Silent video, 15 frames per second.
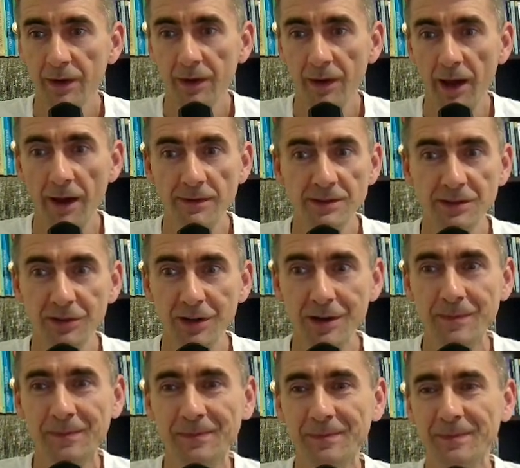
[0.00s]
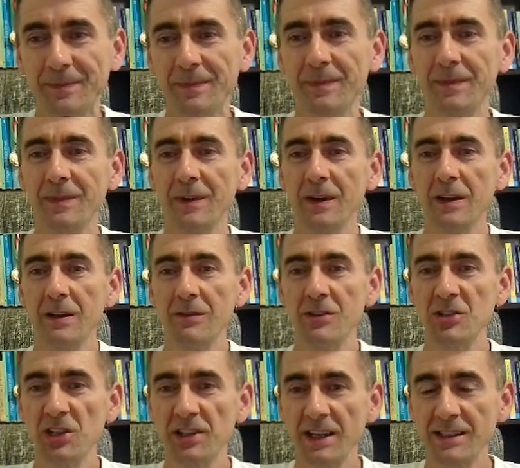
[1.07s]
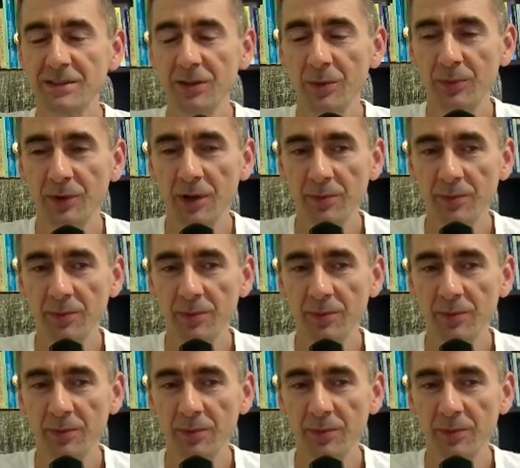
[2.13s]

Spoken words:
f3, which attacks the opponent